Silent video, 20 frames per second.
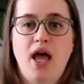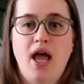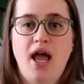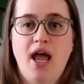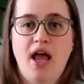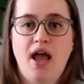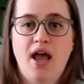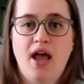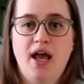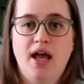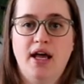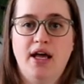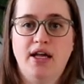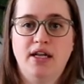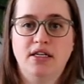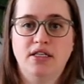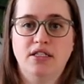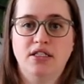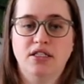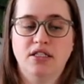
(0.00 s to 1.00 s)

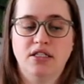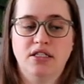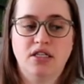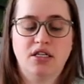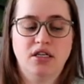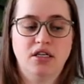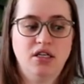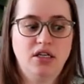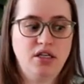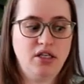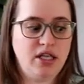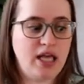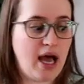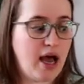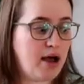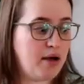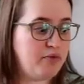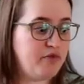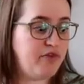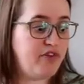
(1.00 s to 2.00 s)
and
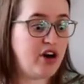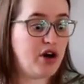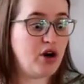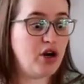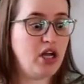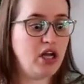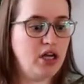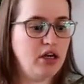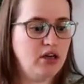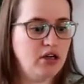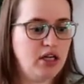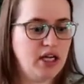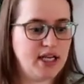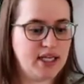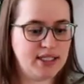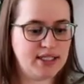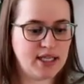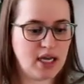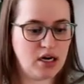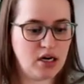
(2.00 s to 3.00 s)
yeah, I'm very
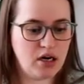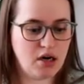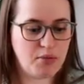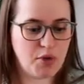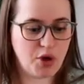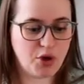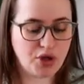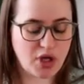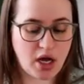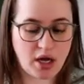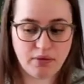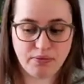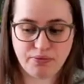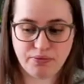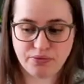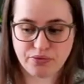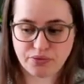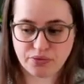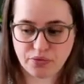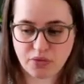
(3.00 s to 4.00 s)
excited about that.
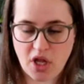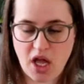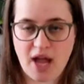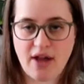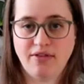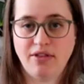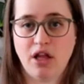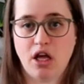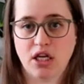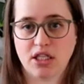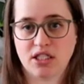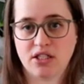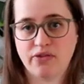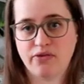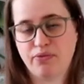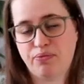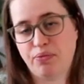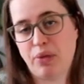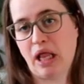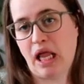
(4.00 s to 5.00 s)
I have lots
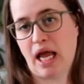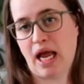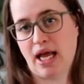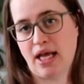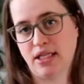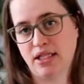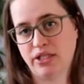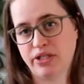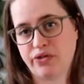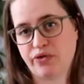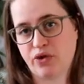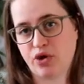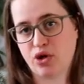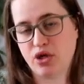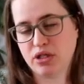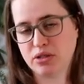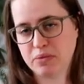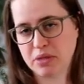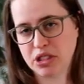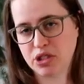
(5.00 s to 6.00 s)
of plans for
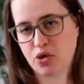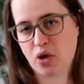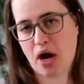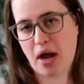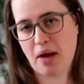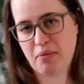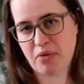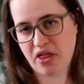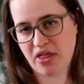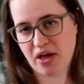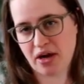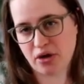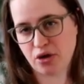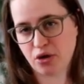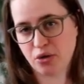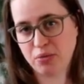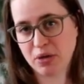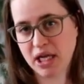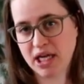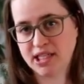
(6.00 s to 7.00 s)
Christmas, or
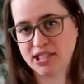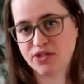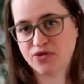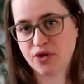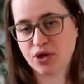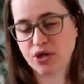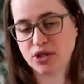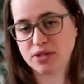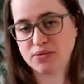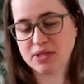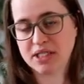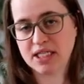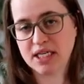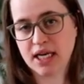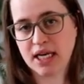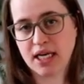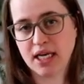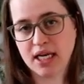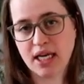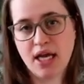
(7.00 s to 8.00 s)
hypothetical plans for Christmas
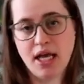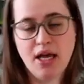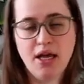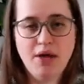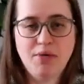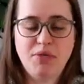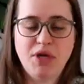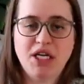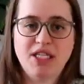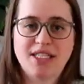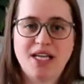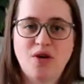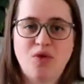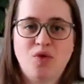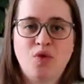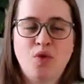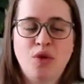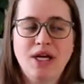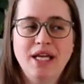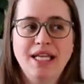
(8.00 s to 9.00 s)
knitting, because I
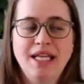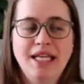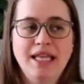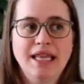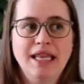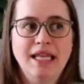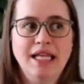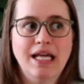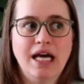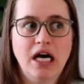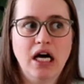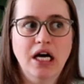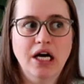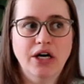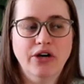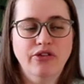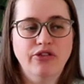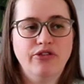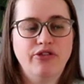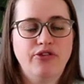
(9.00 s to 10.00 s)
really
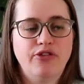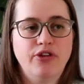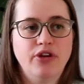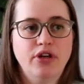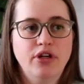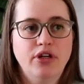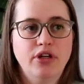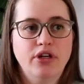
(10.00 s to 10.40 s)
love